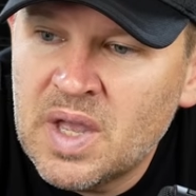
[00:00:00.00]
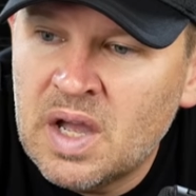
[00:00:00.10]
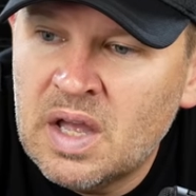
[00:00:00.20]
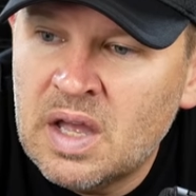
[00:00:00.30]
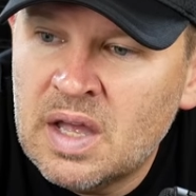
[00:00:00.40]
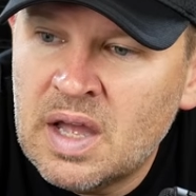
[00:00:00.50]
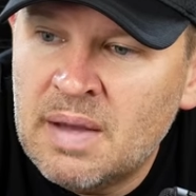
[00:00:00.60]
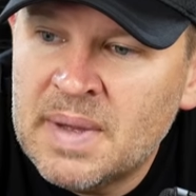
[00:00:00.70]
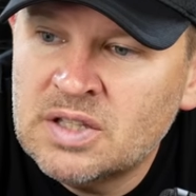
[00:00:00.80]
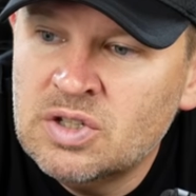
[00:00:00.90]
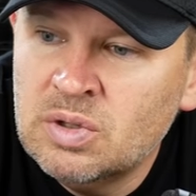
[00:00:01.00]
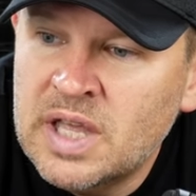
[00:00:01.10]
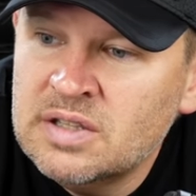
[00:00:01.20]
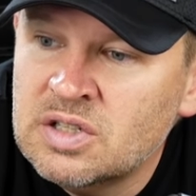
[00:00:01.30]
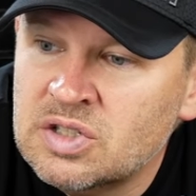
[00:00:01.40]
Uh, am I too
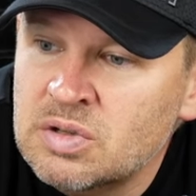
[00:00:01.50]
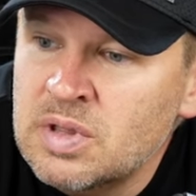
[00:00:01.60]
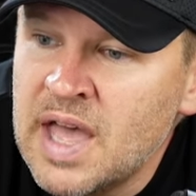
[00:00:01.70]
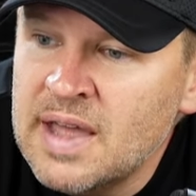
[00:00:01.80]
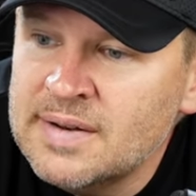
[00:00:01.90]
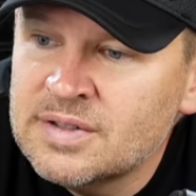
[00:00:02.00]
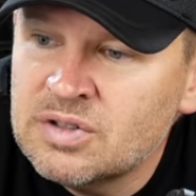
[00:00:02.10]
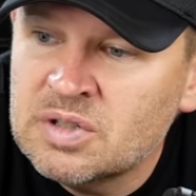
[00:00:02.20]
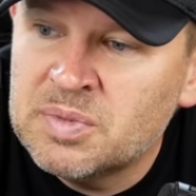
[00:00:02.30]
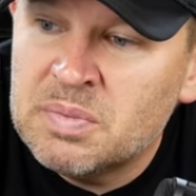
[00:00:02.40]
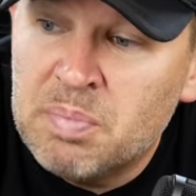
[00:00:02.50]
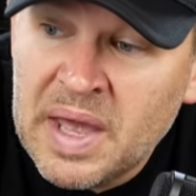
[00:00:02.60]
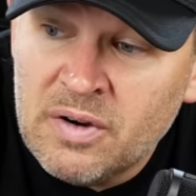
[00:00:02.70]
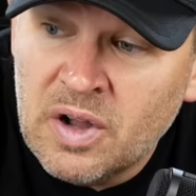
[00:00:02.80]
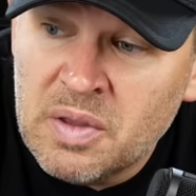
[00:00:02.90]
late to do that? Is there something
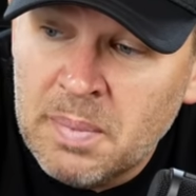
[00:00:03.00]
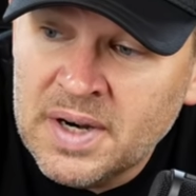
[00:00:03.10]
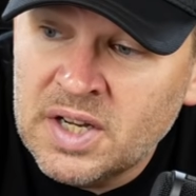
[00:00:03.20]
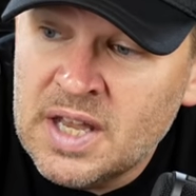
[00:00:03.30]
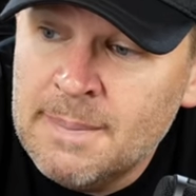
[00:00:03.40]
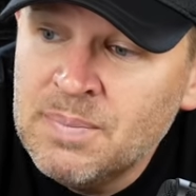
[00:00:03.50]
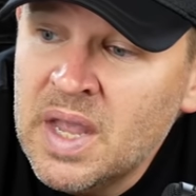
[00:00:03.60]
better on the market?